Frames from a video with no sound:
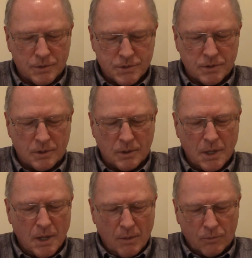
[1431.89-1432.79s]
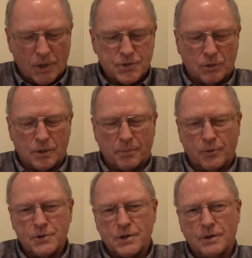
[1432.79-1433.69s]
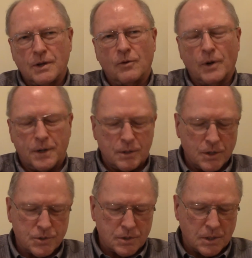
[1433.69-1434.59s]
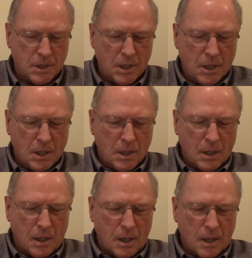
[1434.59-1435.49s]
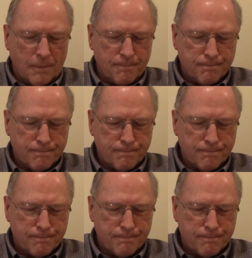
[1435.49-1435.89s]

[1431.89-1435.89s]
So, but I certainly appreciate that recognition. Over